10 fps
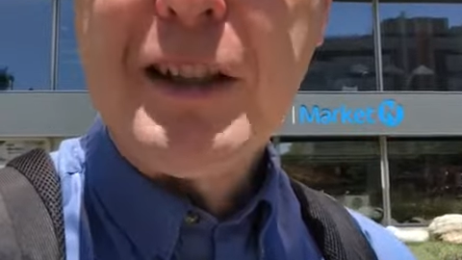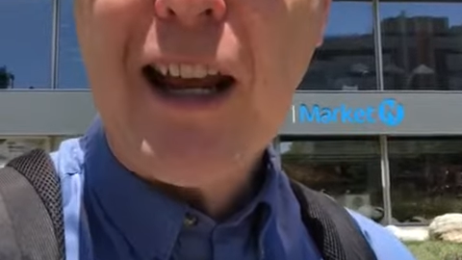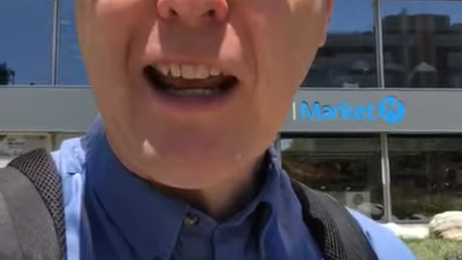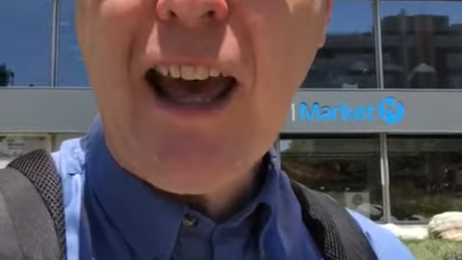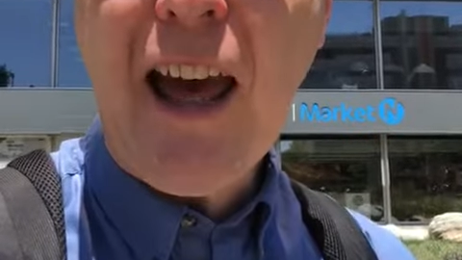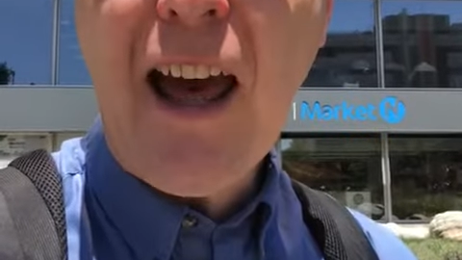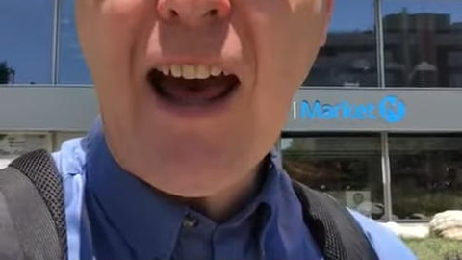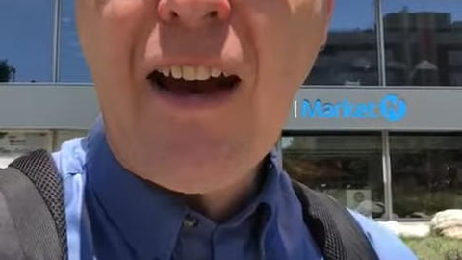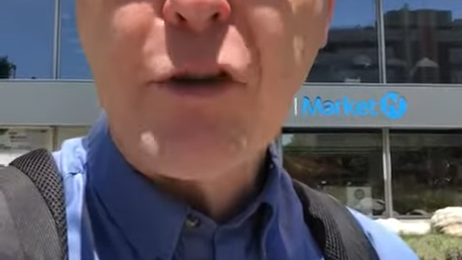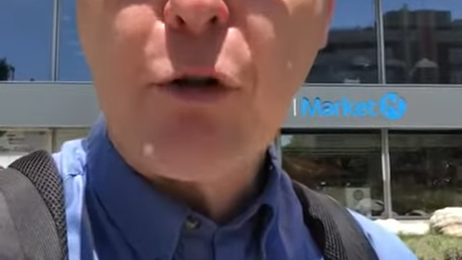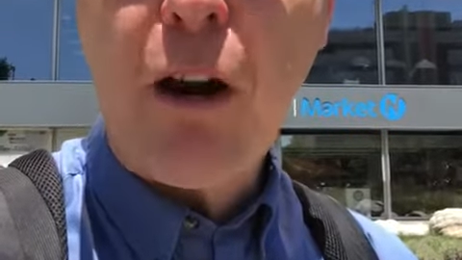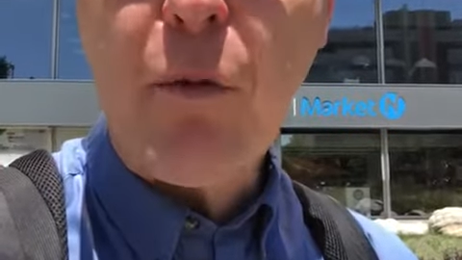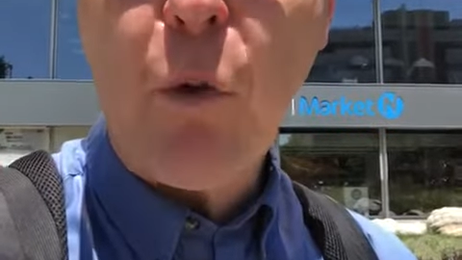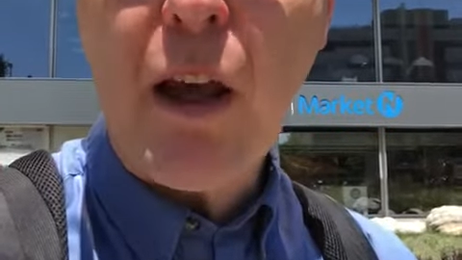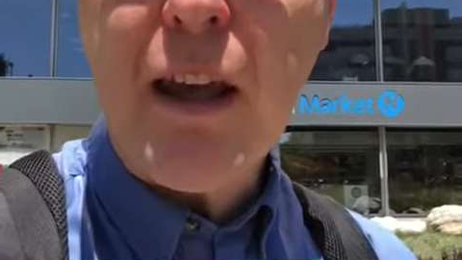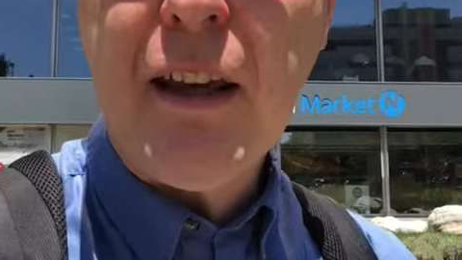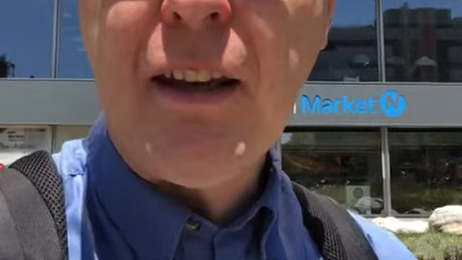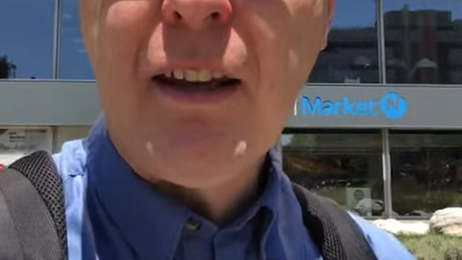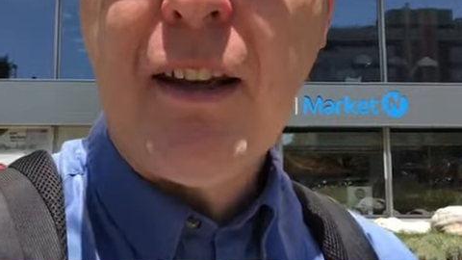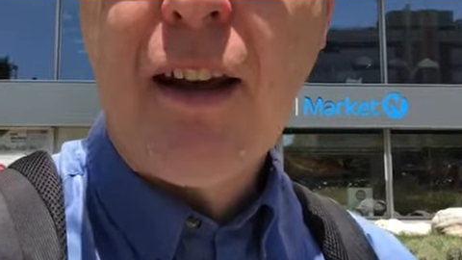Take care, have a great week,
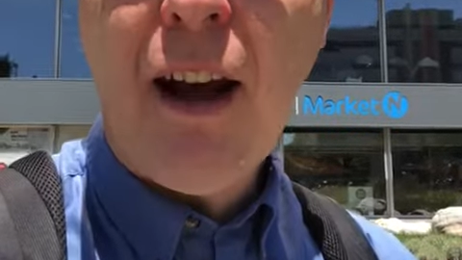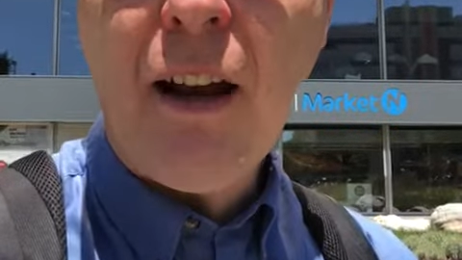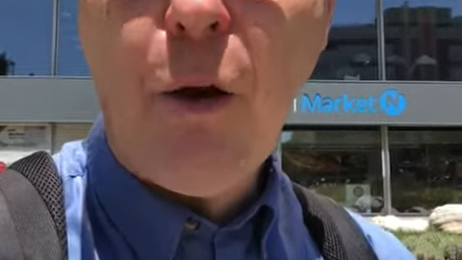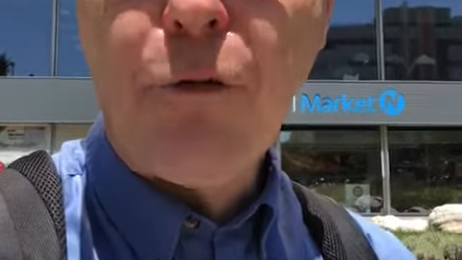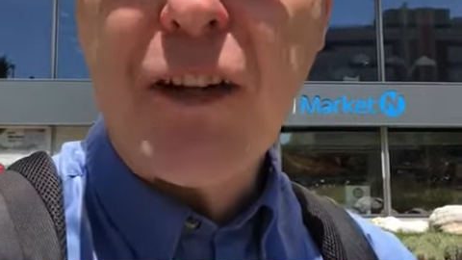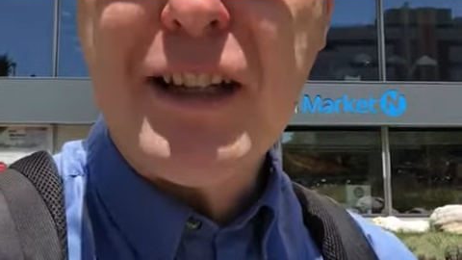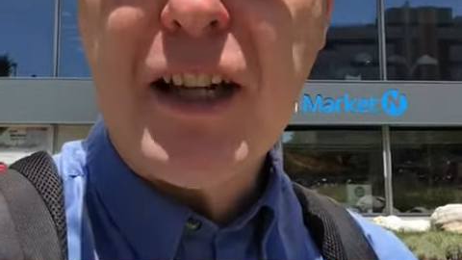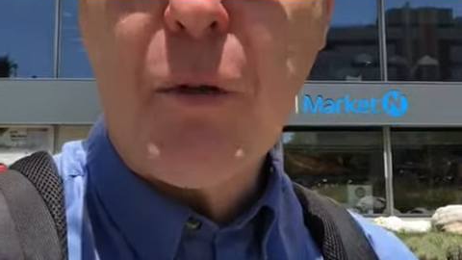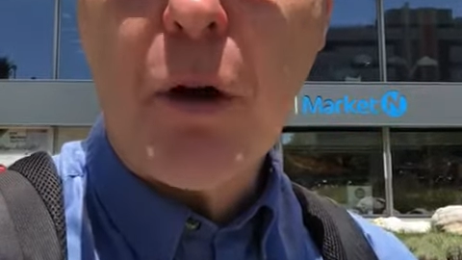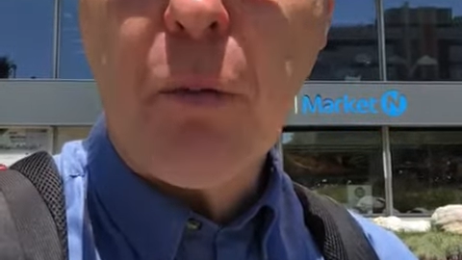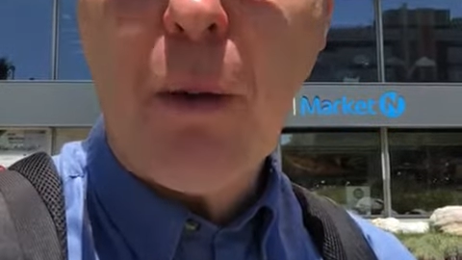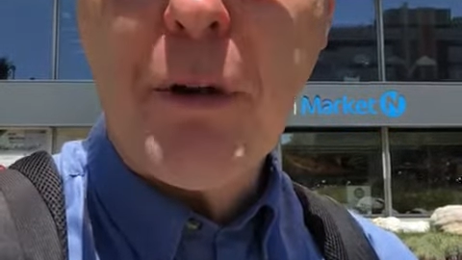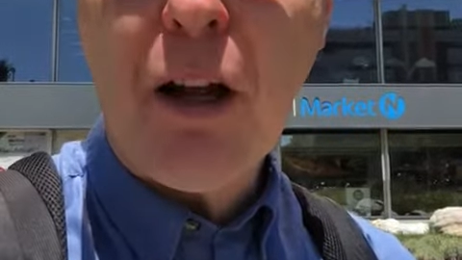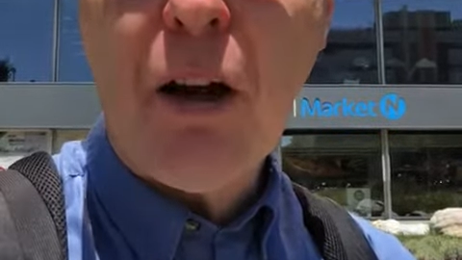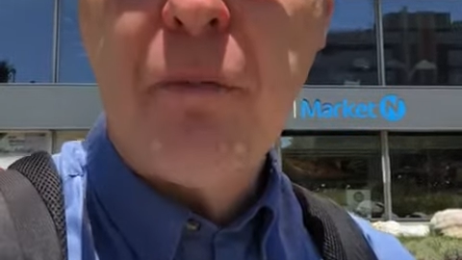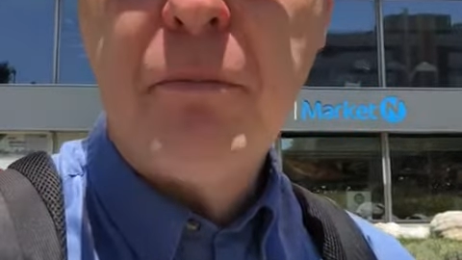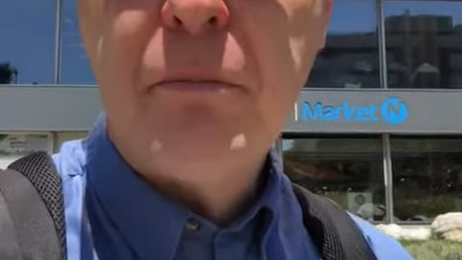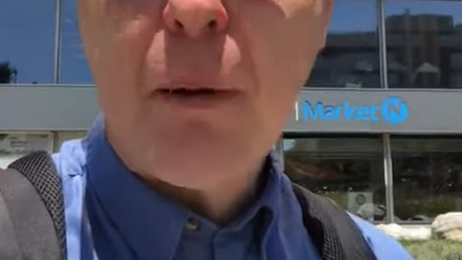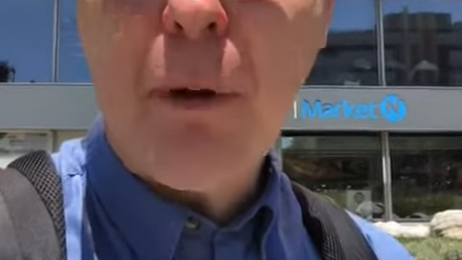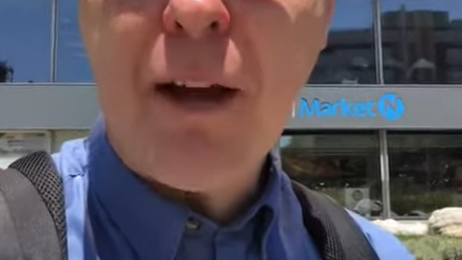and hopefully see you on a webinar.
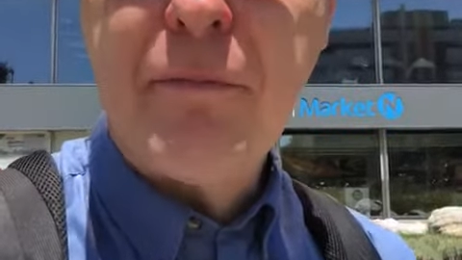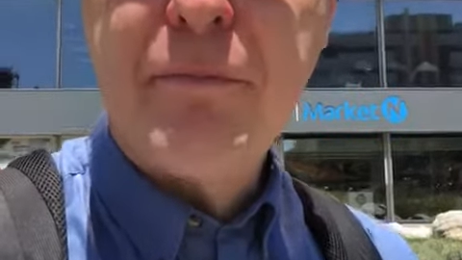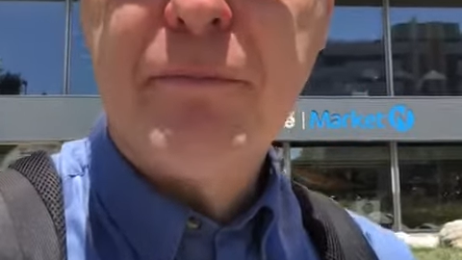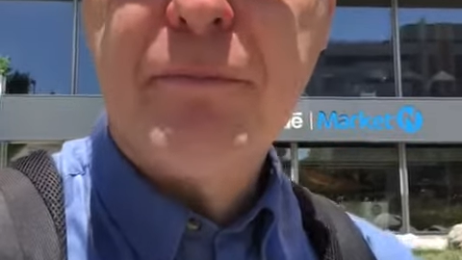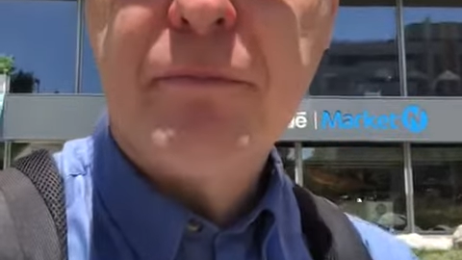Bye-bye.